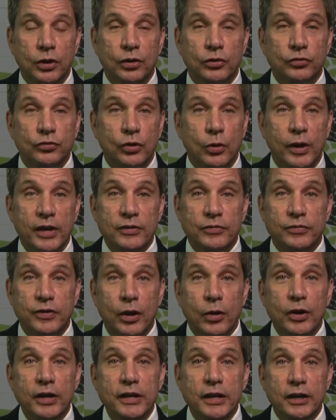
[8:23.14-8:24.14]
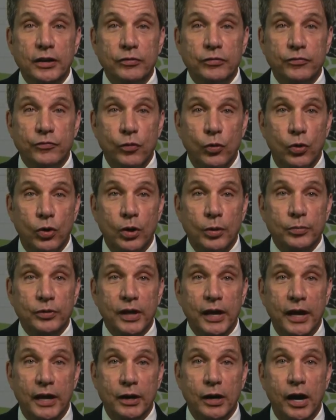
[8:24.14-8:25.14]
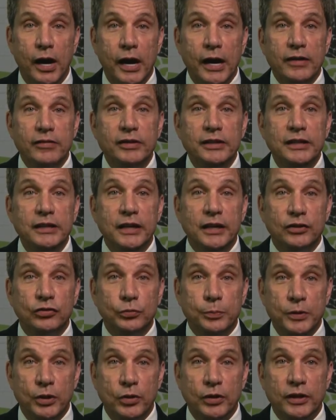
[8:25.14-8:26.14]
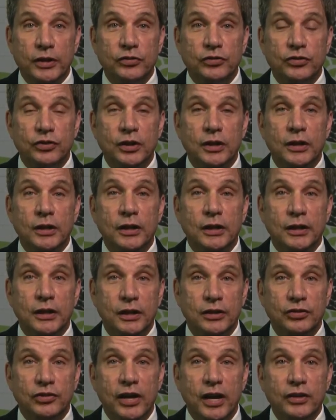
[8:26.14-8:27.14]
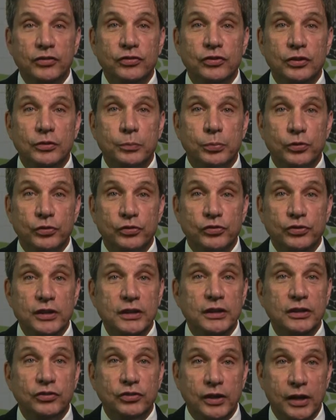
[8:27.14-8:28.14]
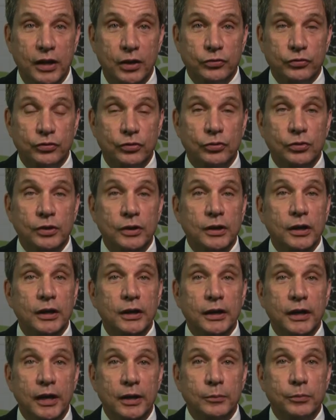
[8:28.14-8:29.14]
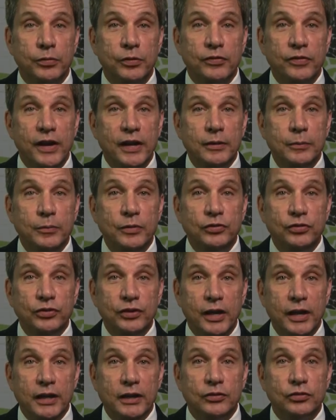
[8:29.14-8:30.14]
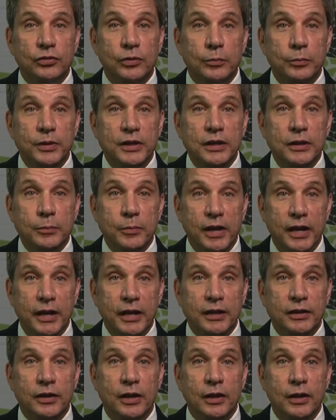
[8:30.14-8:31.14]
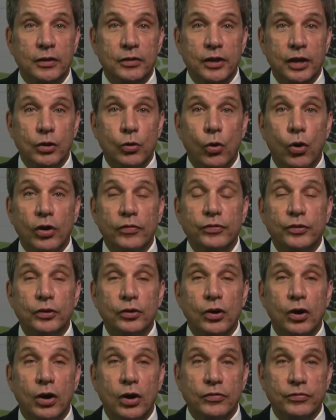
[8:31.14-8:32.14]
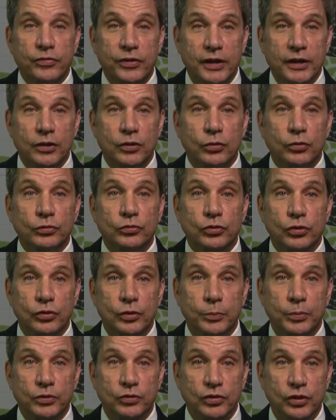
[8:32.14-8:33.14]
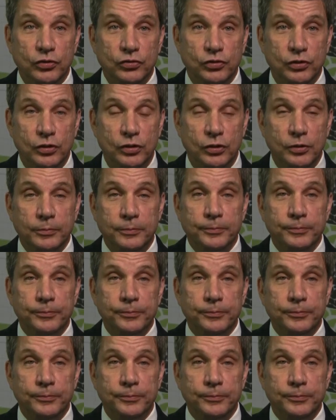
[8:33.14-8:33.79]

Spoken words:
So a very informed and highly experienced contested proceedings counsel can prevent mistakes being made that often are fatal to the petitioner.